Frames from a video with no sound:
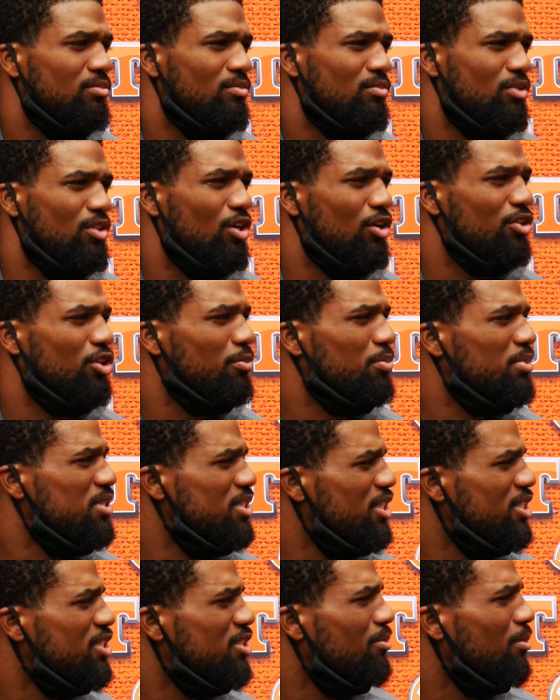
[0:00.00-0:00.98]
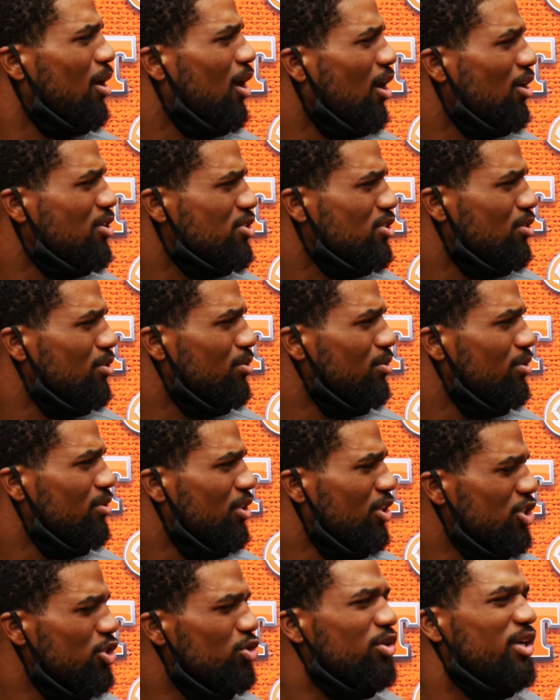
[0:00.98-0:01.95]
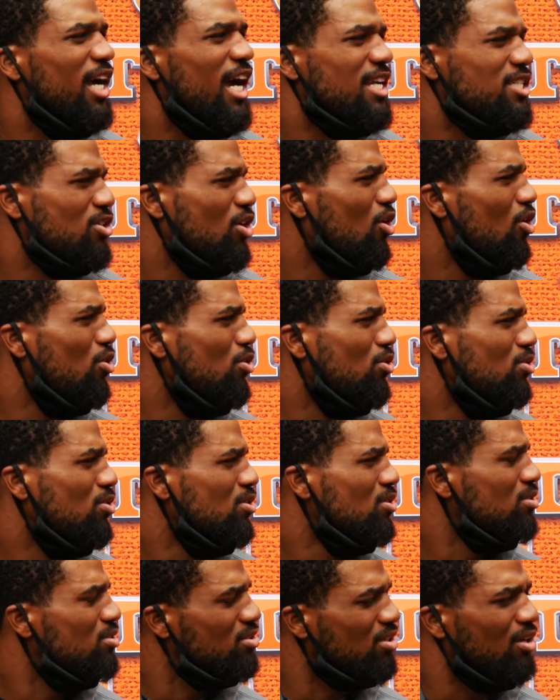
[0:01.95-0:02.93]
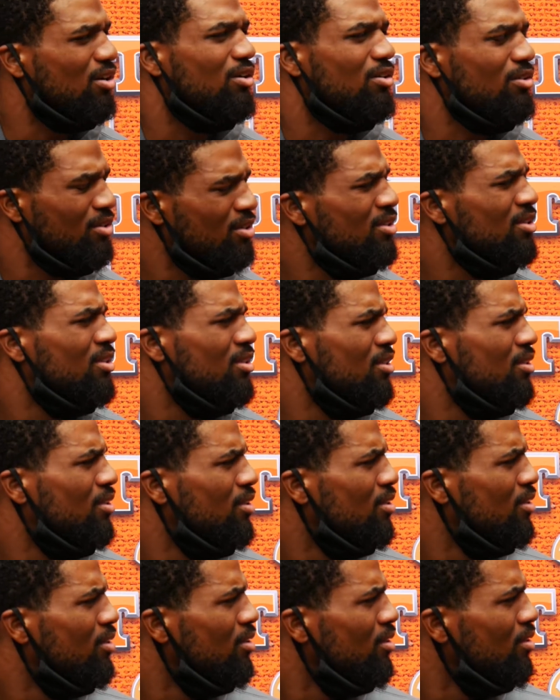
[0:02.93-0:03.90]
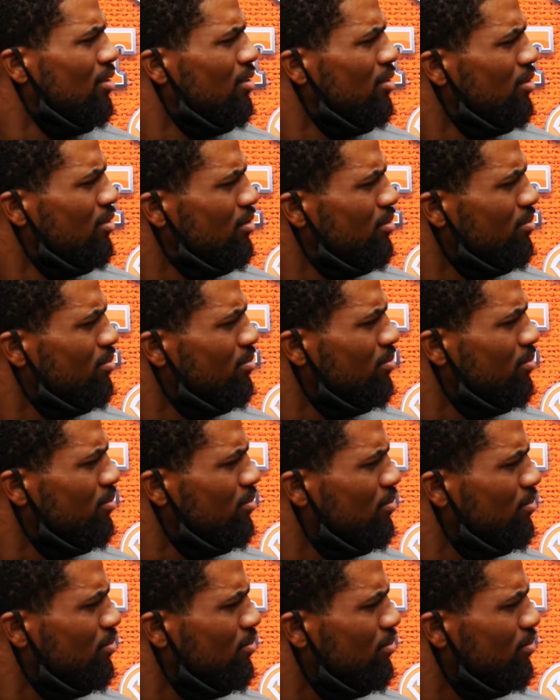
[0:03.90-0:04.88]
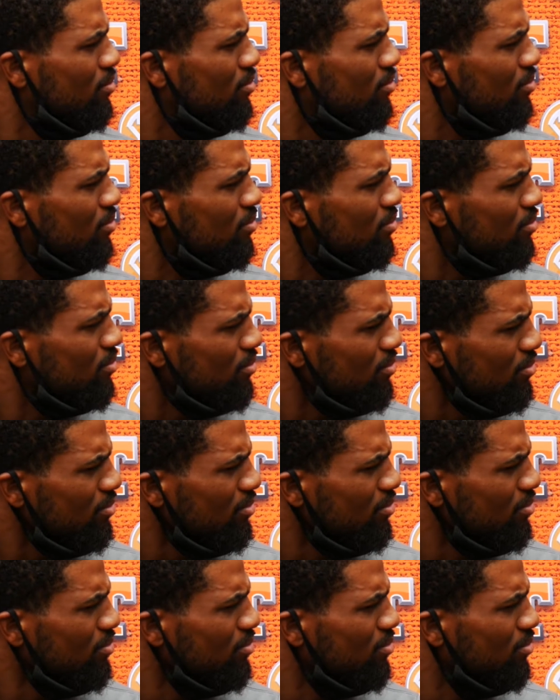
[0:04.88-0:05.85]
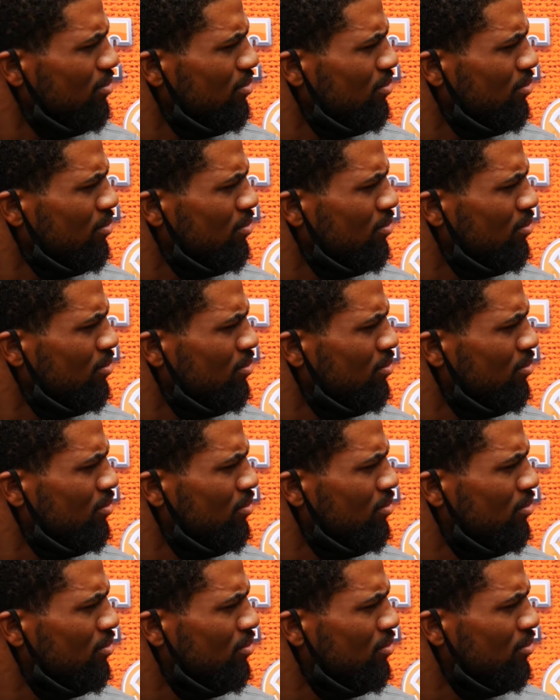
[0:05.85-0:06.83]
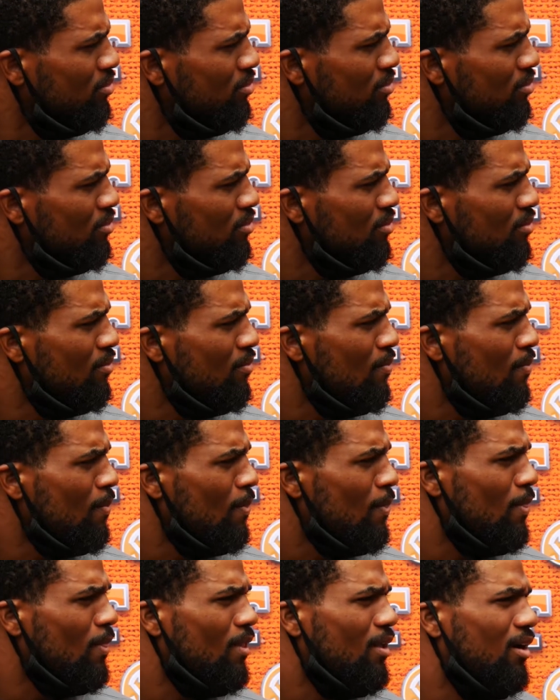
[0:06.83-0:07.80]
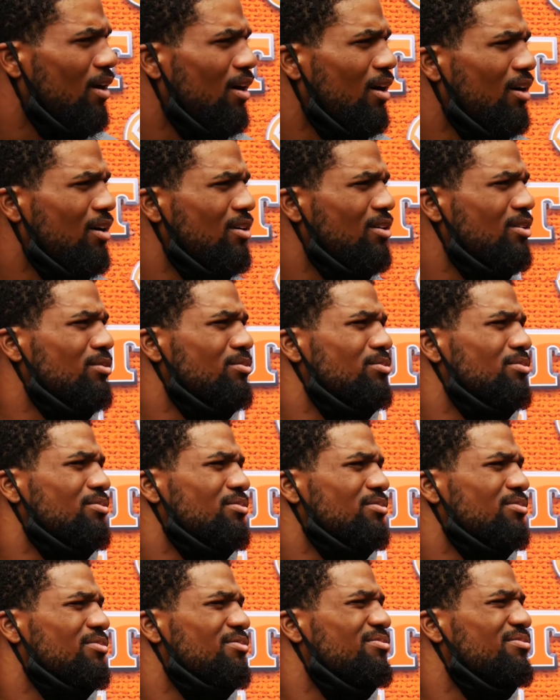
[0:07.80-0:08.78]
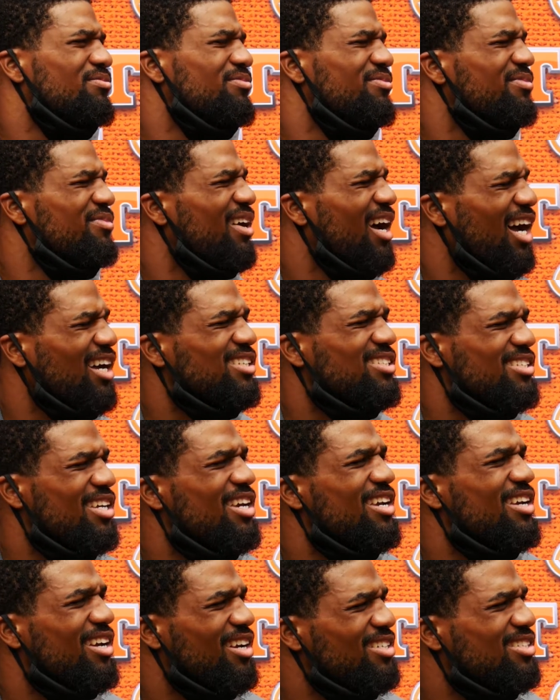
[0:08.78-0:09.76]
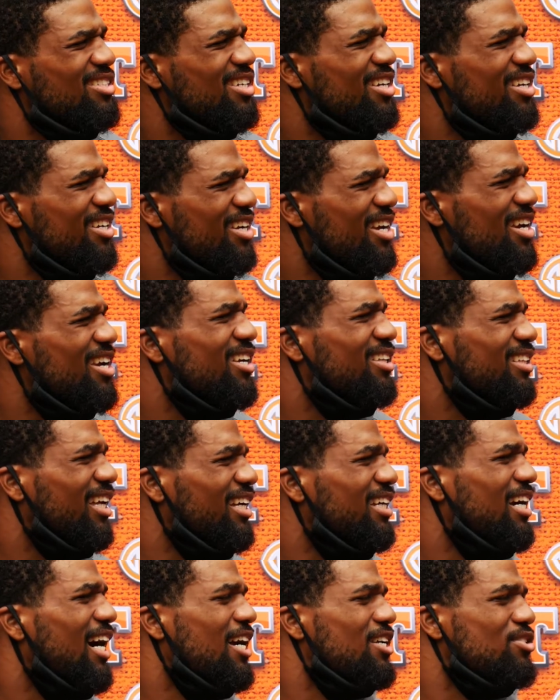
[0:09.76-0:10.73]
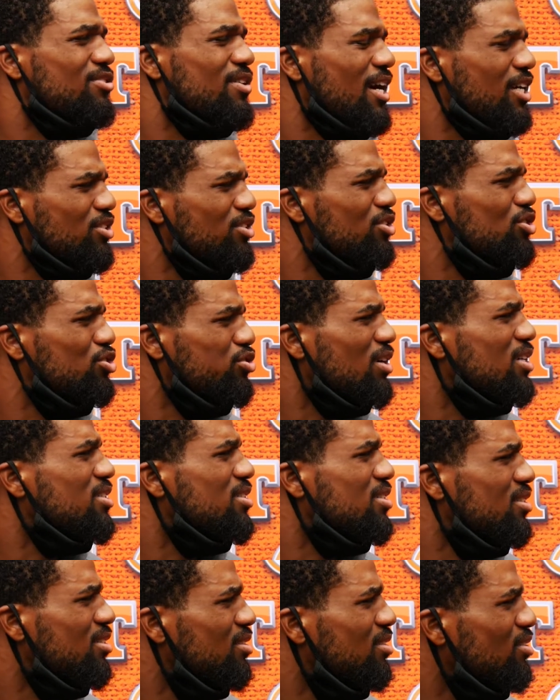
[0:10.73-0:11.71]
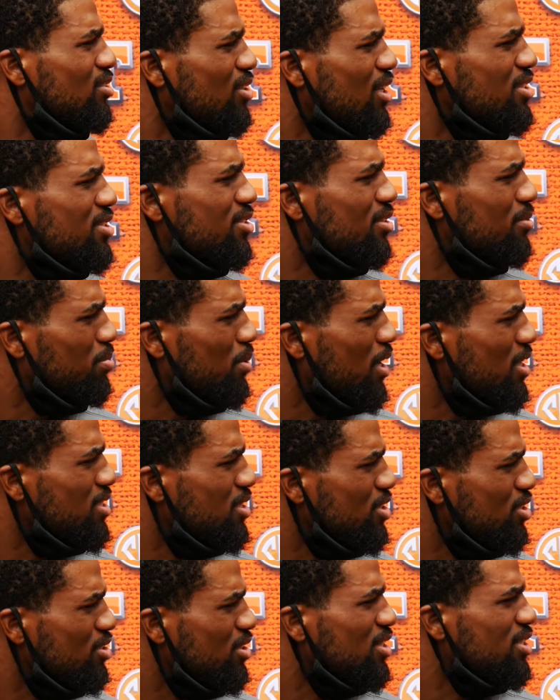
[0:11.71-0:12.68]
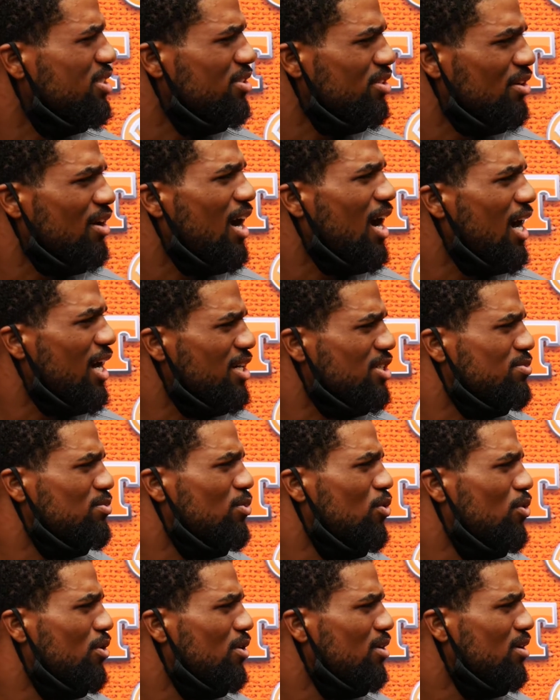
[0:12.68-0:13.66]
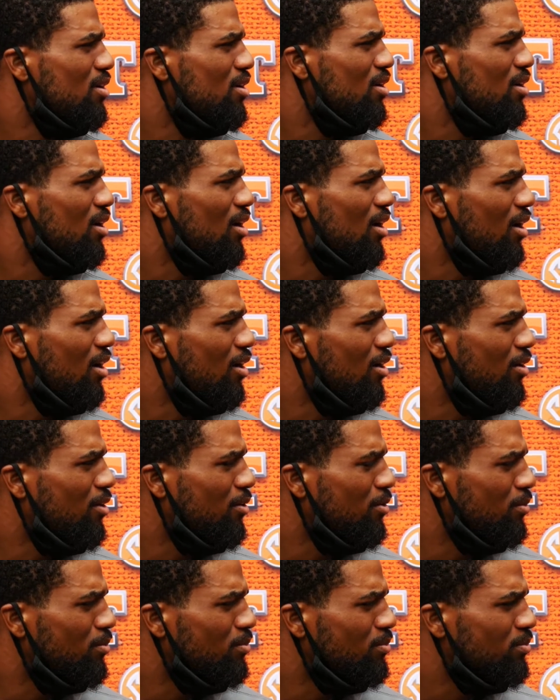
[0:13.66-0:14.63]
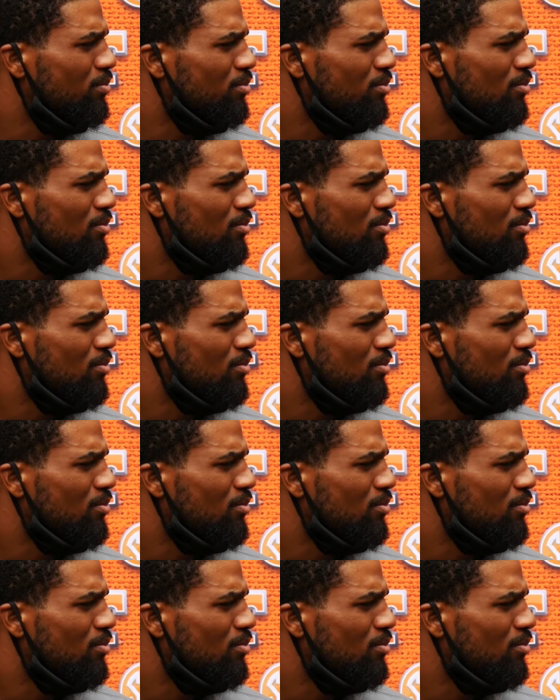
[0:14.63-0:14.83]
you know their position, but also the unit as a whole. So. Are you flying around more because you have a better understanding of what to do? Um, I'll say I'll say yeah. Like guys are actually trusting trusting the process, trusting their eyes more, um,